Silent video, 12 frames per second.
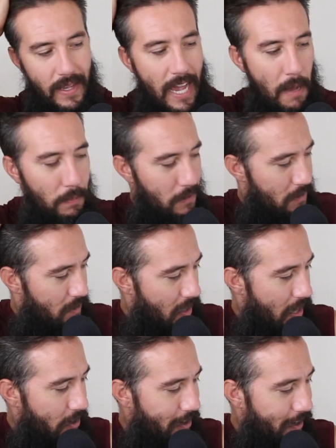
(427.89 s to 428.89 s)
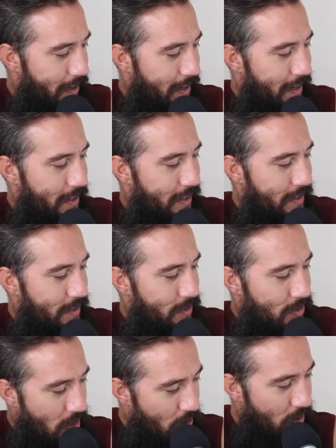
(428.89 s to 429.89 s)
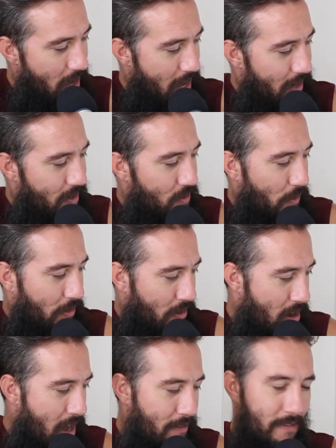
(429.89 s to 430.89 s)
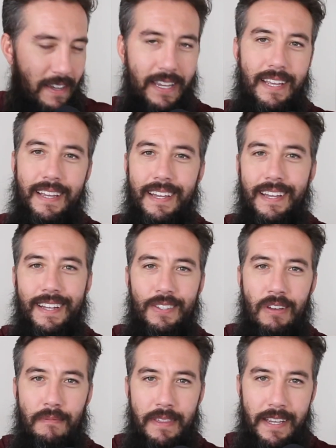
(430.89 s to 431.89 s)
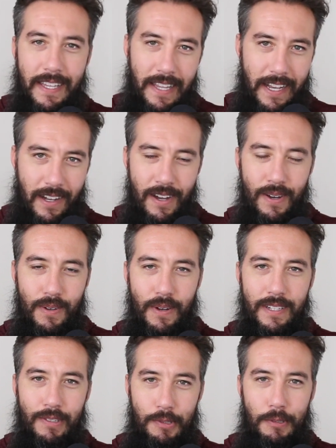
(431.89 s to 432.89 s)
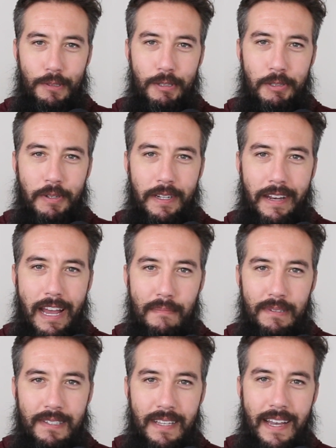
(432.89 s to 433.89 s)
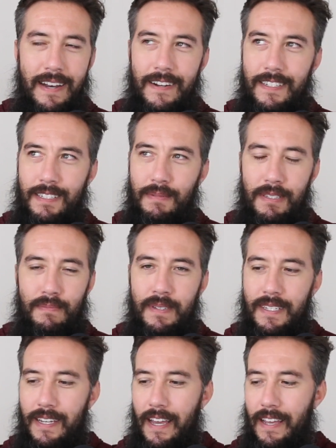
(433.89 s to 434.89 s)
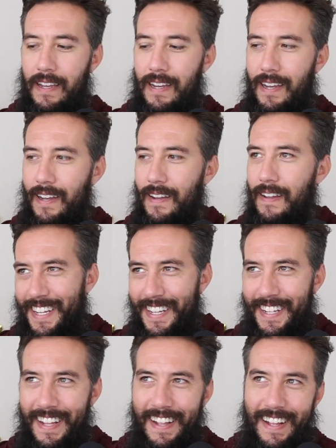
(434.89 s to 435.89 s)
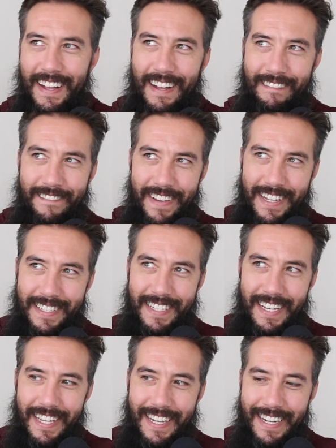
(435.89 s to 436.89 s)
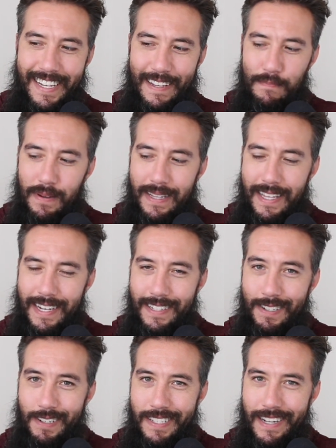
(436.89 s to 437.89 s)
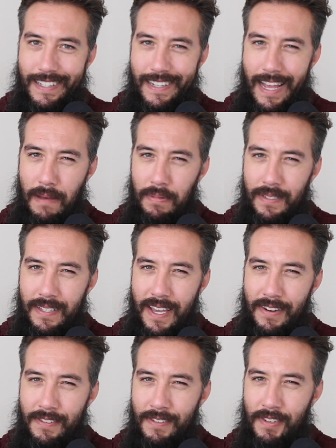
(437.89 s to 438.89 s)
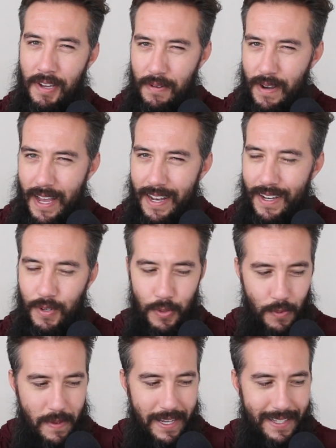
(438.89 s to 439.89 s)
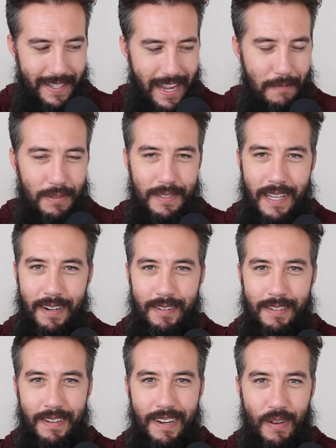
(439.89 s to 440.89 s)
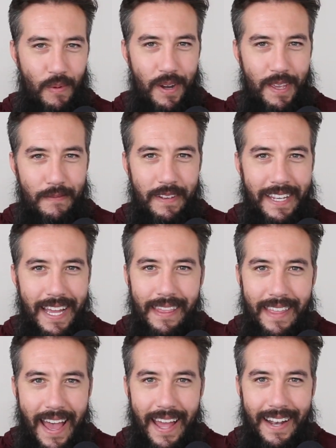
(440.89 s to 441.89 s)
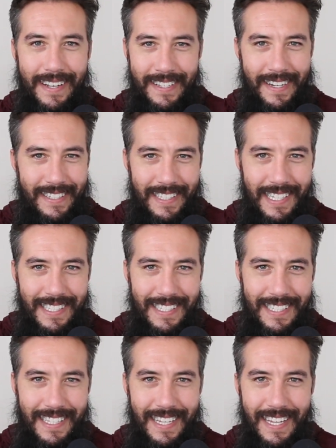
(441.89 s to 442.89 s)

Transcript: Apple cider donut with coffee. So I'm thinking like, oh, that's cool. She's drinking apple cider. She must be a fancy lady. But then it turns out it's an apple cider donut. Who makes an apple cider donut? Where do you even get that? Does that exist?